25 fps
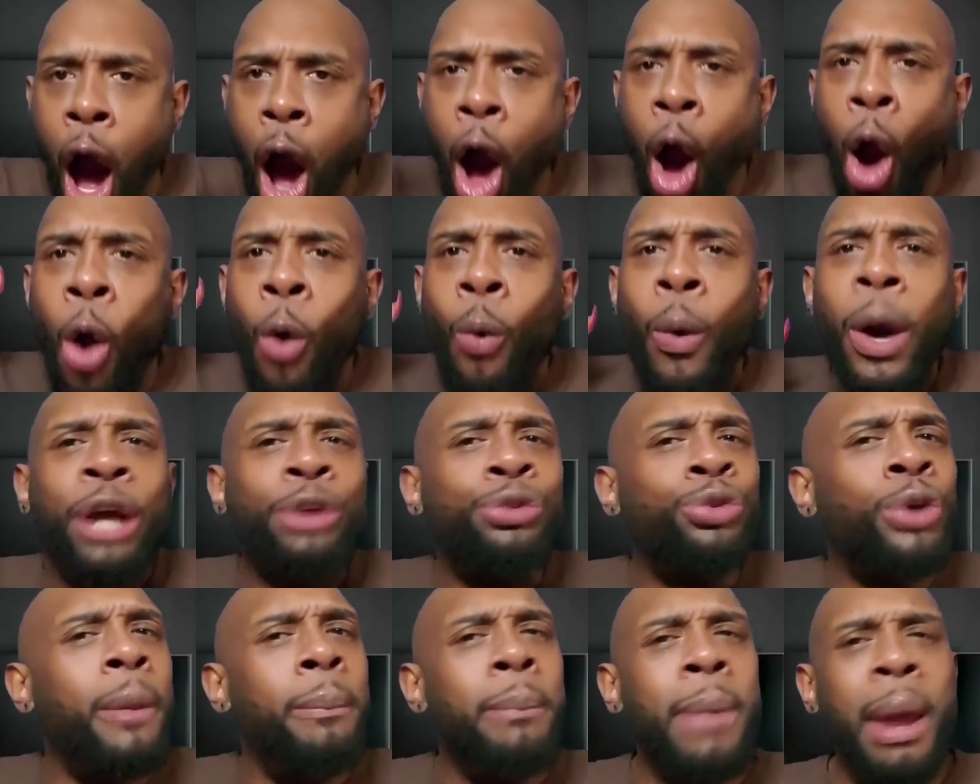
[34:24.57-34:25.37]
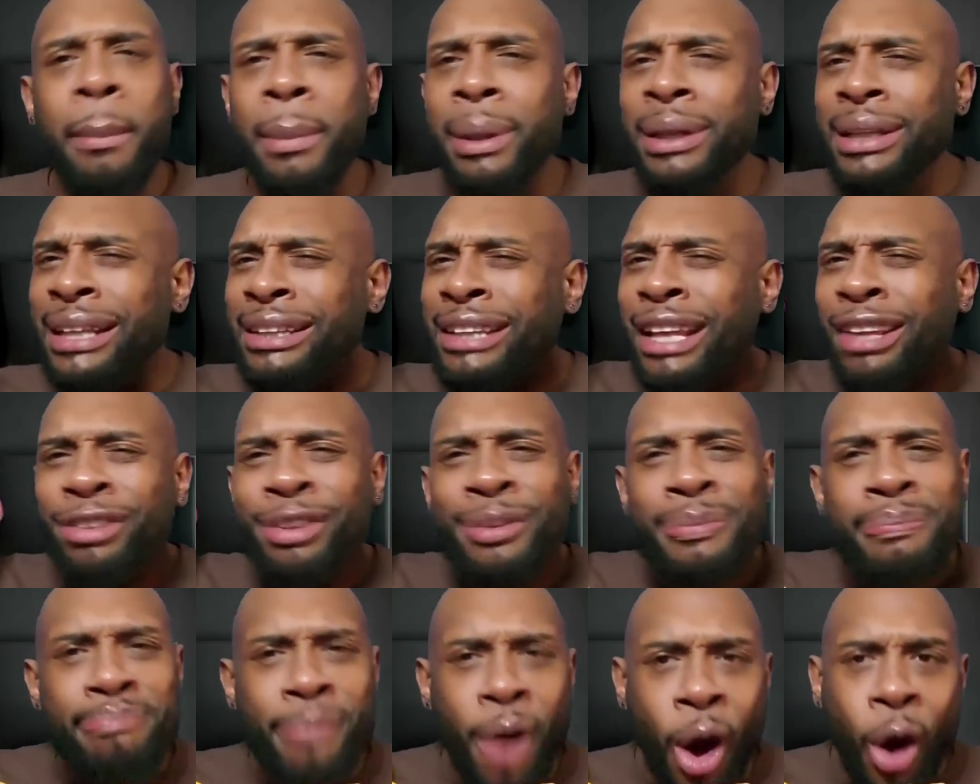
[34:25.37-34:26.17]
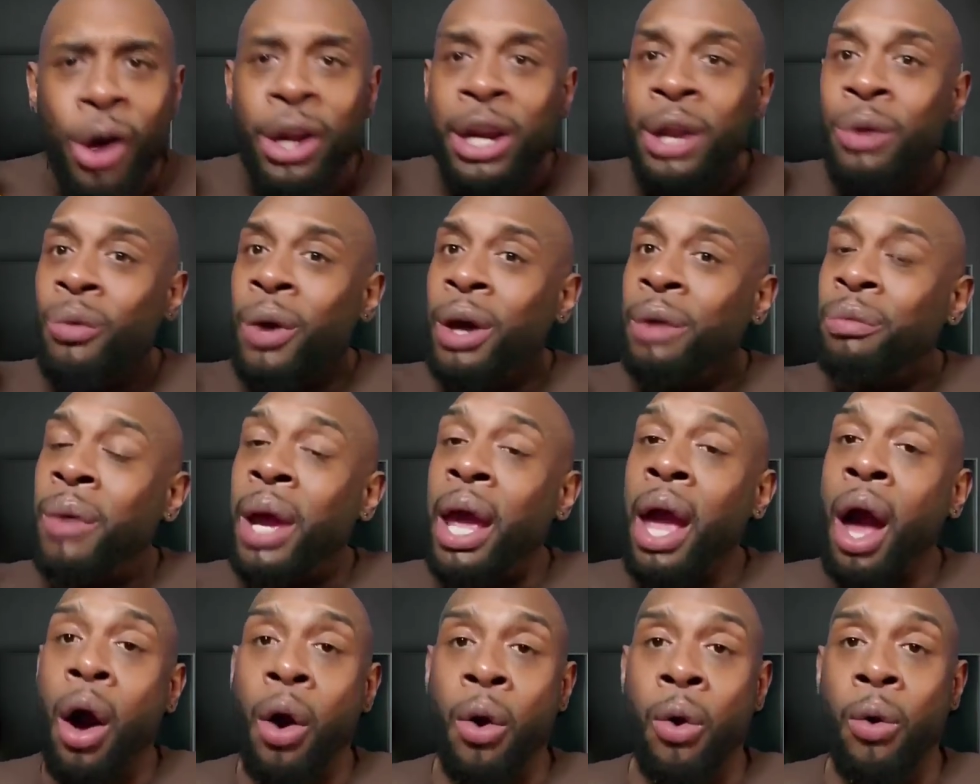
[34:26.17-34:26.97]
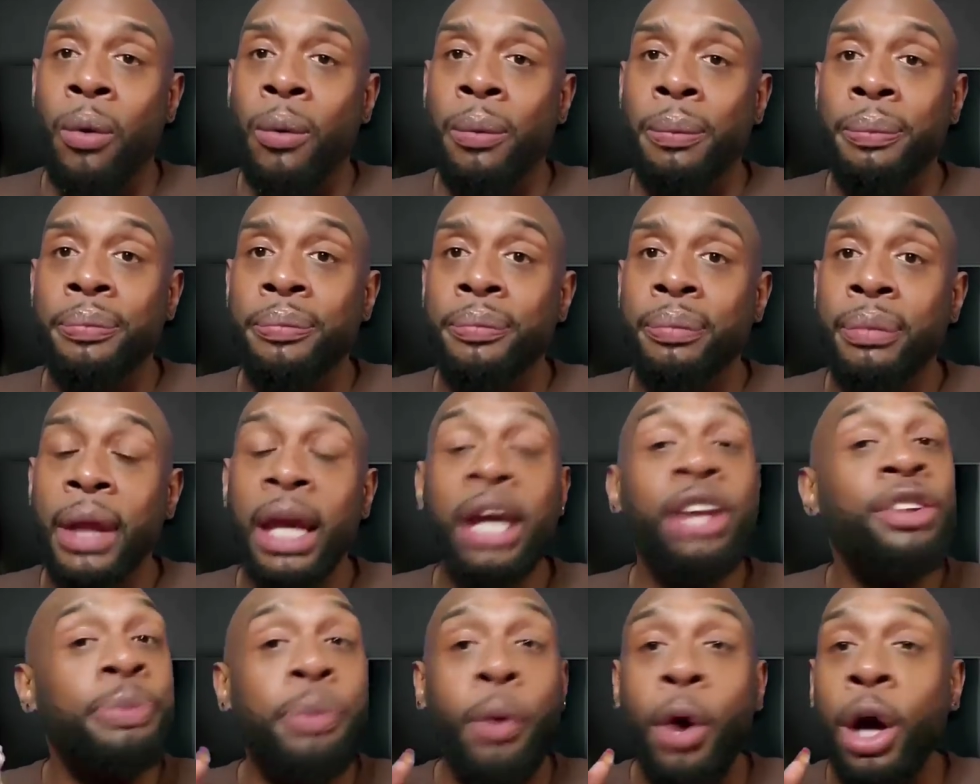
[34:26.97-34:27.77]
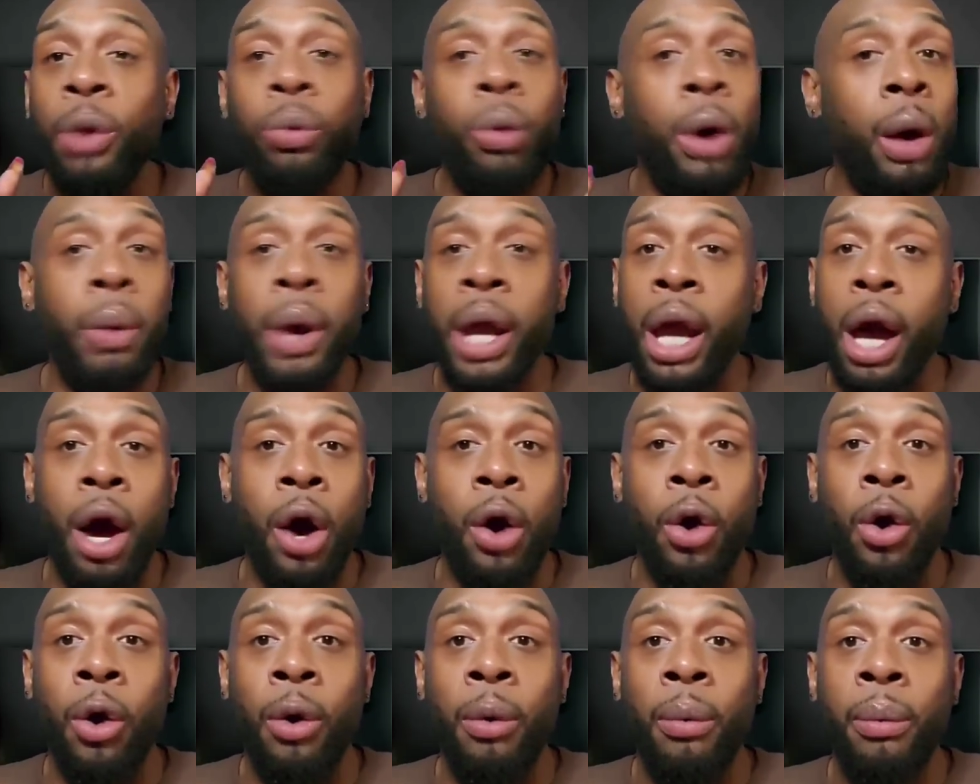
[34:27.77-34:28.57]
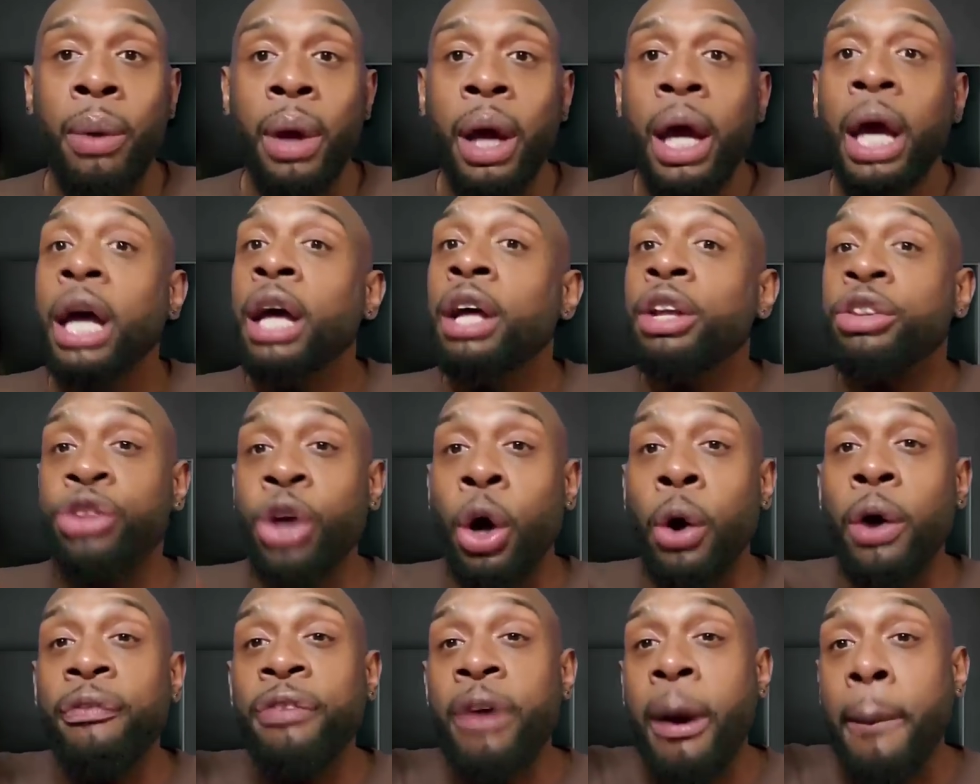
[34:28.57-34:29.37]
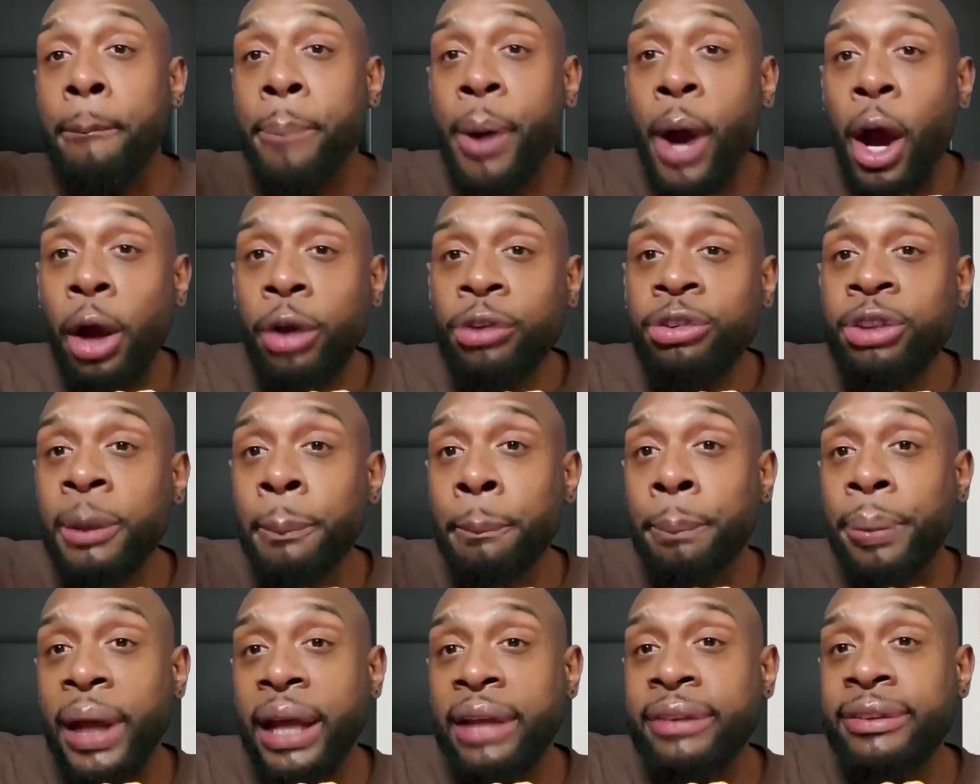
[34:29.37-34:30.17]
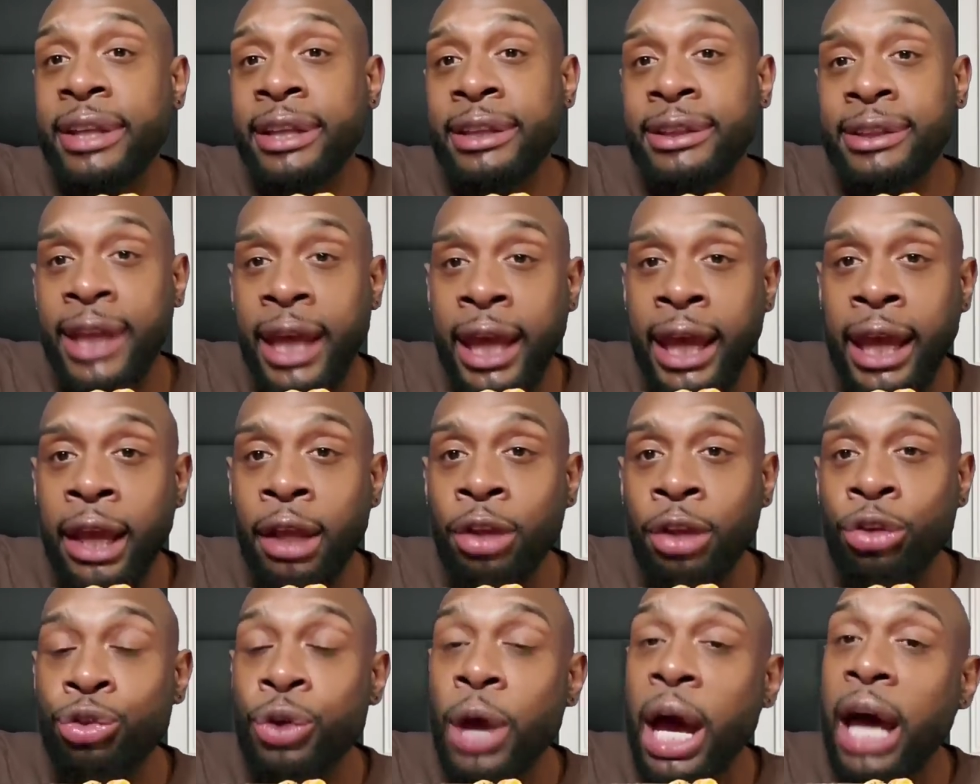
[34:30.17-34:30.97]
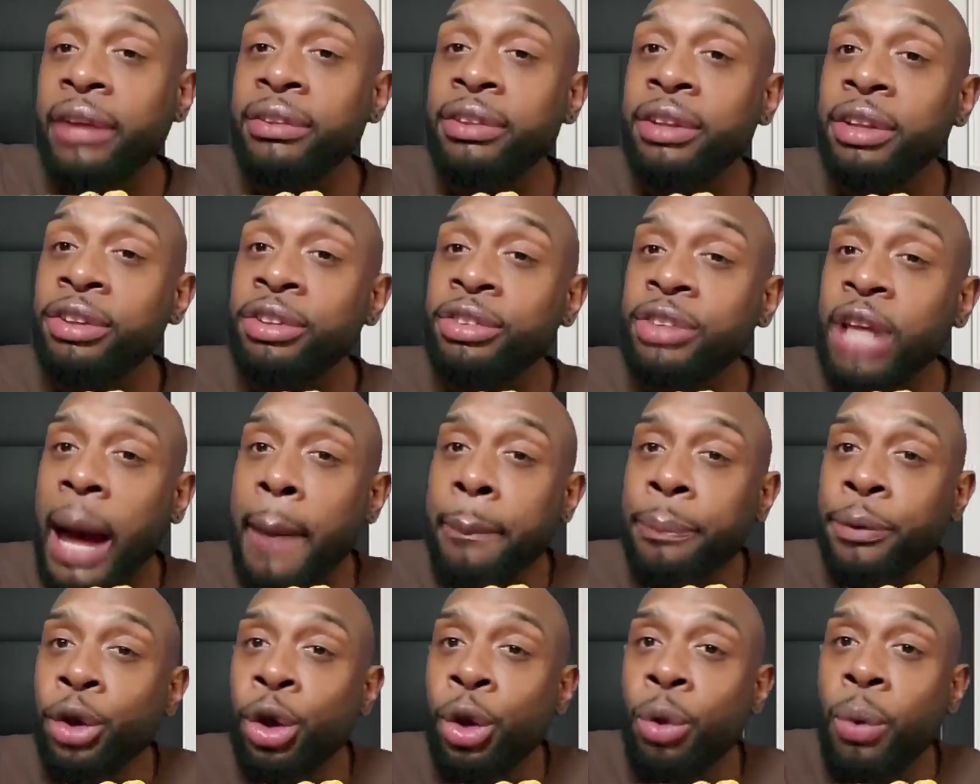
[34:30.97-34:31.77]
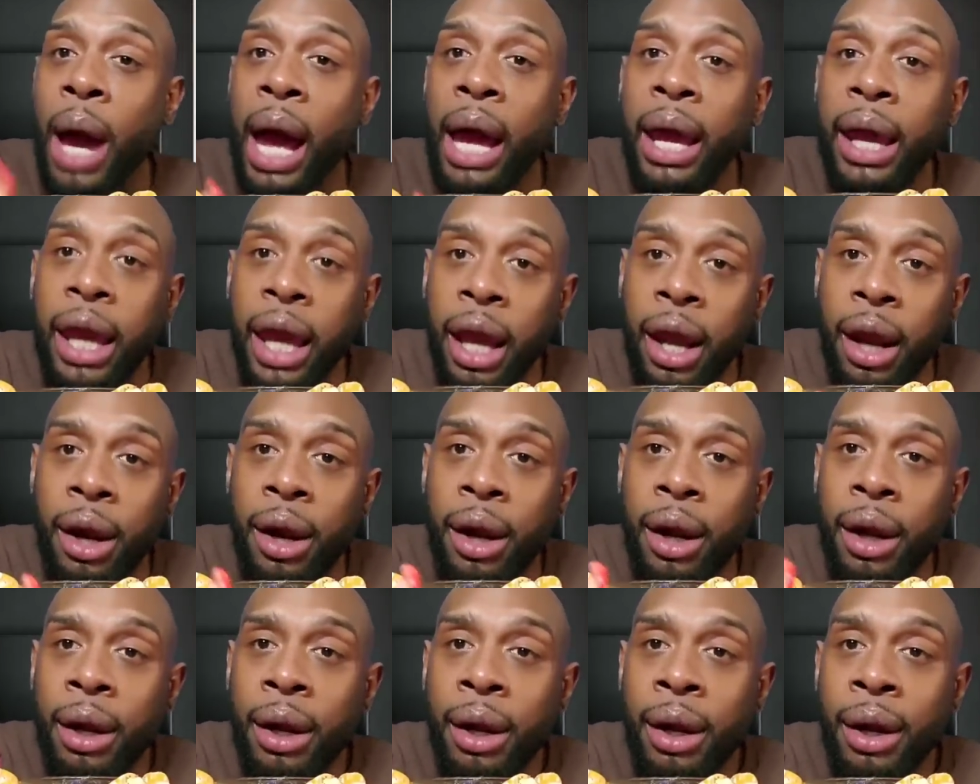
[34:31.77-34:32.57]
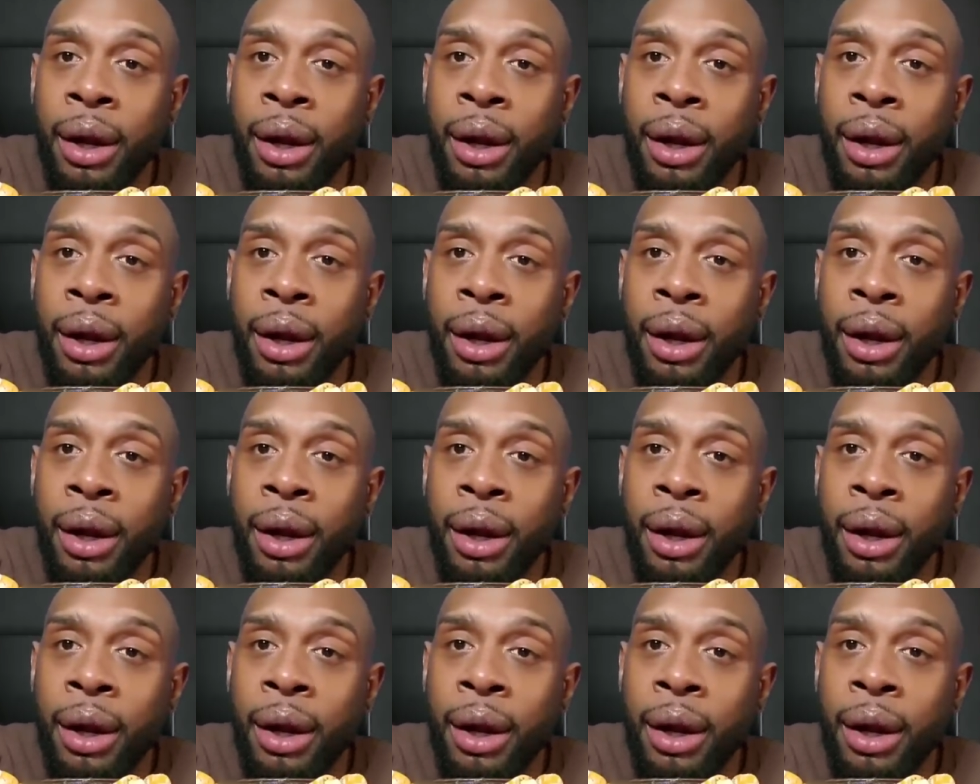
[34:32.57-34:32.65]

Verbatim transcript: always remember that there's more than one way home. It's more than one way home. So if a person, place, a thing tries to stop you right here,